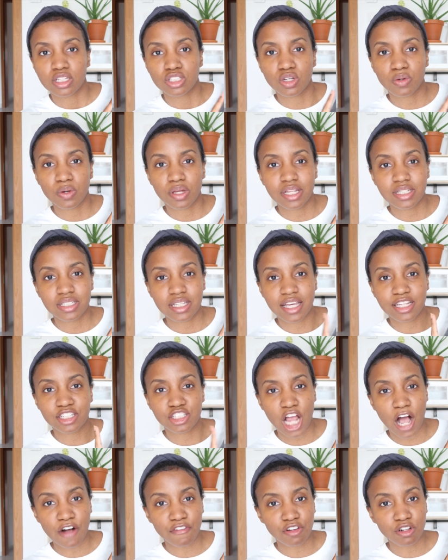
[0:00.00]
So it is a
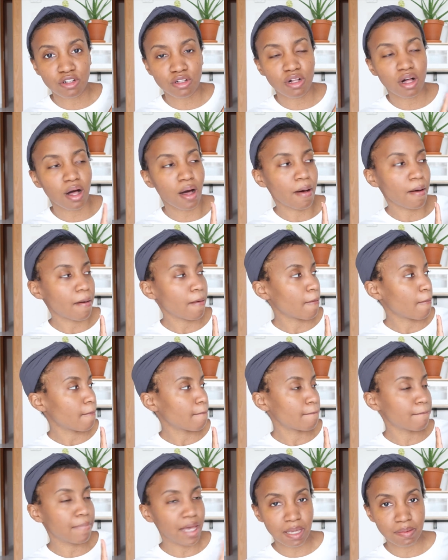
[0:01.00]
travel
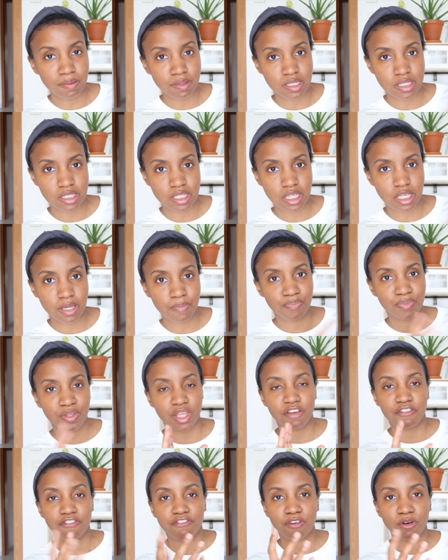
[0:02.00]
baby seat.
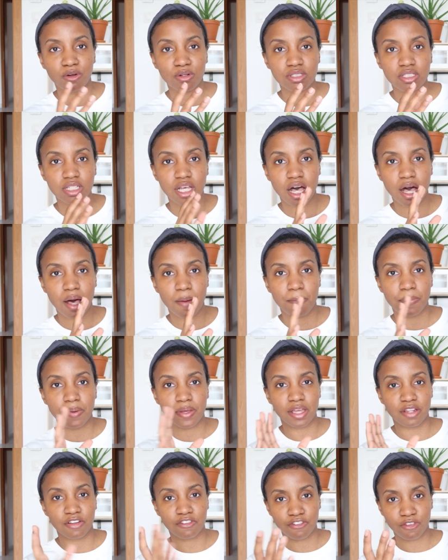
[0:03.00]
It folds
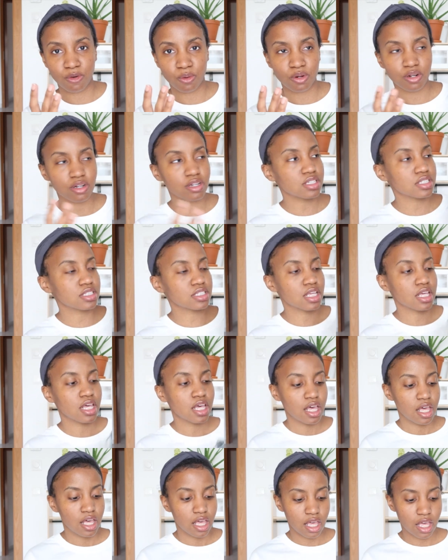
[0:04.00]
up in fours
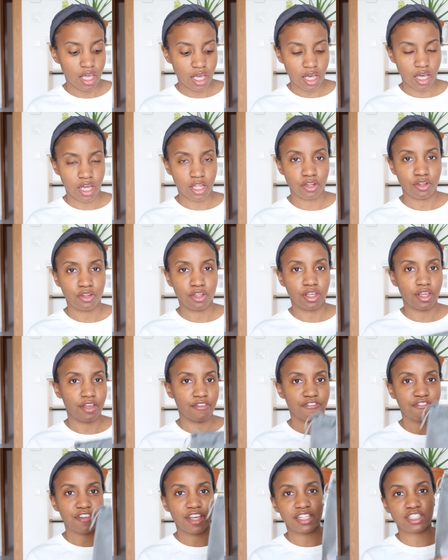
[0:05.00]
and
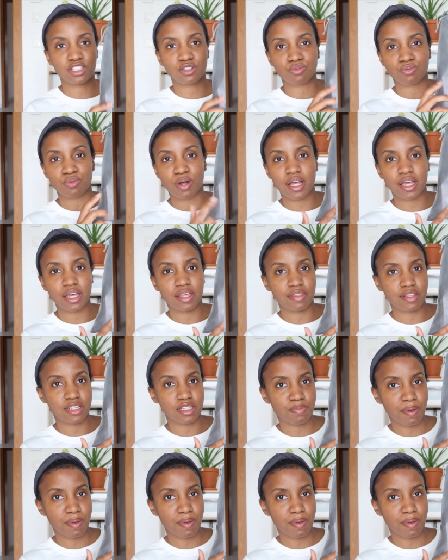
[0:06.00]
it fits right in this